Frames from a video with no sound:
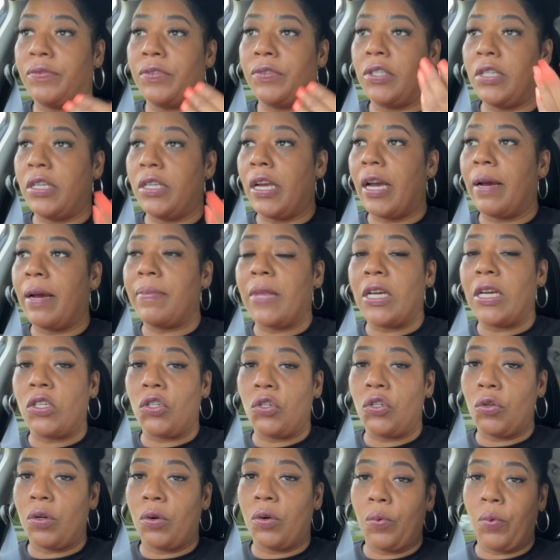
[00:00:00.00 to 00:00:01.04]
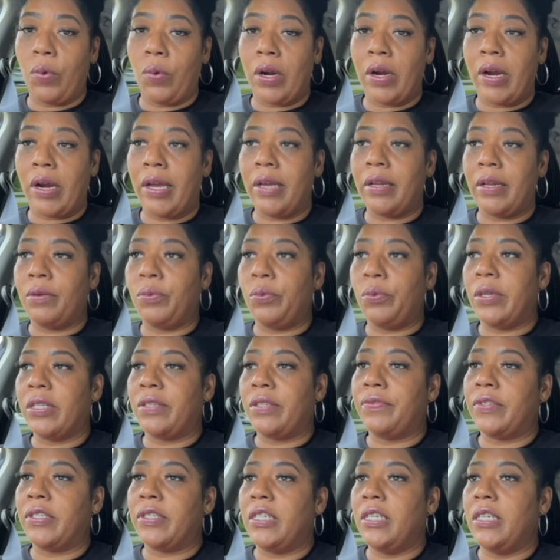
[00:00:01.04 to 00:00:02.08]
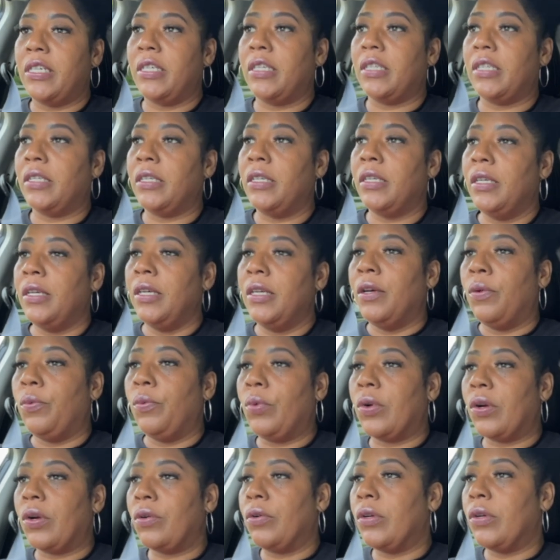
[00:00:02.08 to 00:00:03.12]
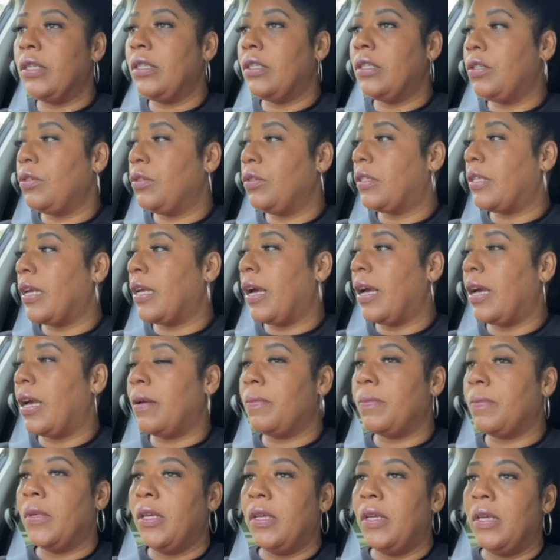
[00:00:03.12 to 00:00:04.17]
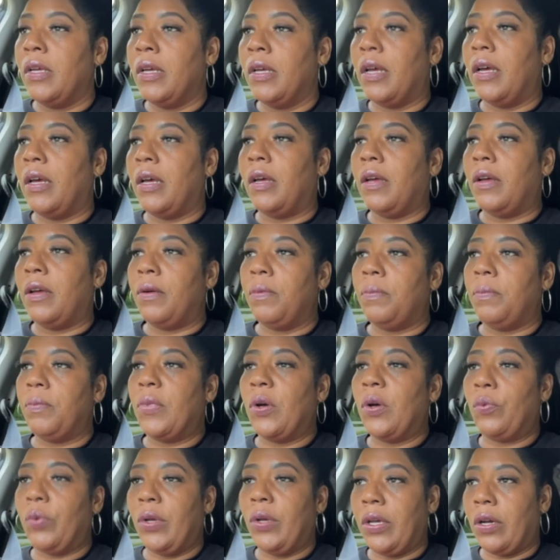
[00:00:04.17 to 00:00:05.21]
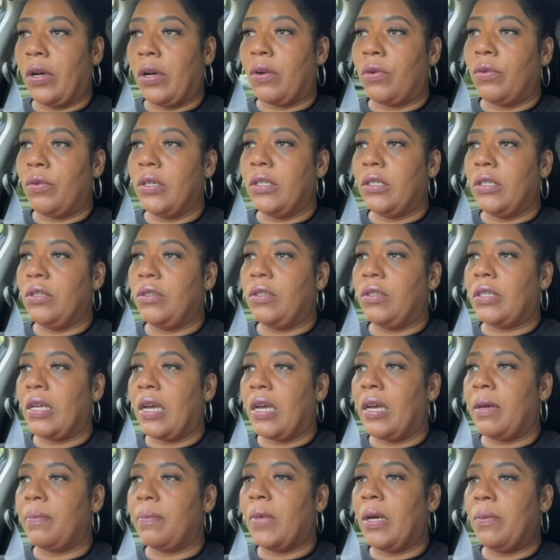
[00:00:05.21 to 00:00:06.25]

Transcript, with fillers: Virginia. I'm not sure where at in West Virginia we're going to stop, um, but we are going to stop.